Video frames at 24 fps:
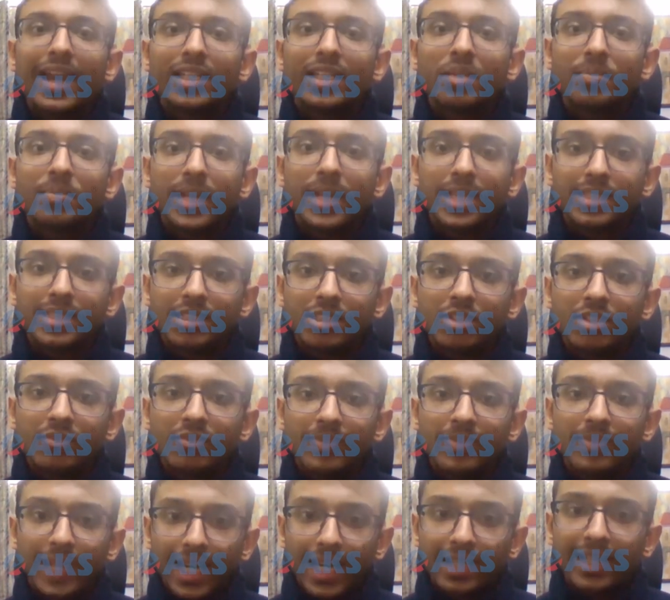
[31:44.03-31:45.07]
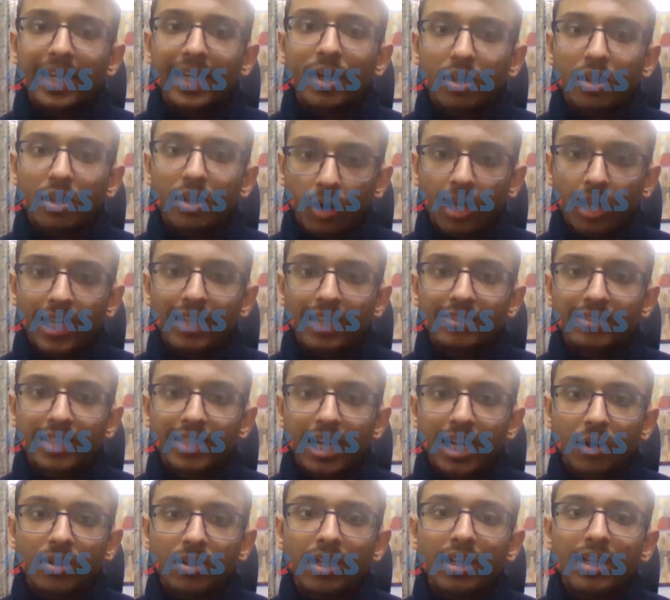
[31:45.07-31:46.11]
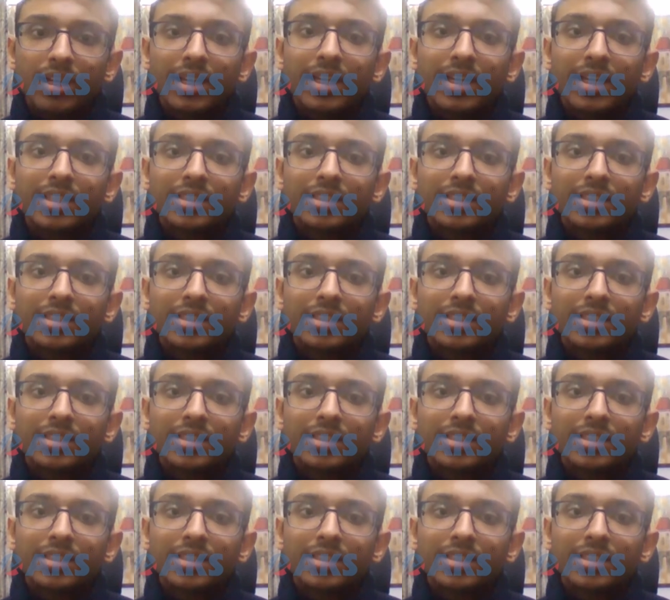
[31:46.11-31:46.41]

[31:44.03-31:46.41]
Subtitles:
and the presence of military on Maldives ground.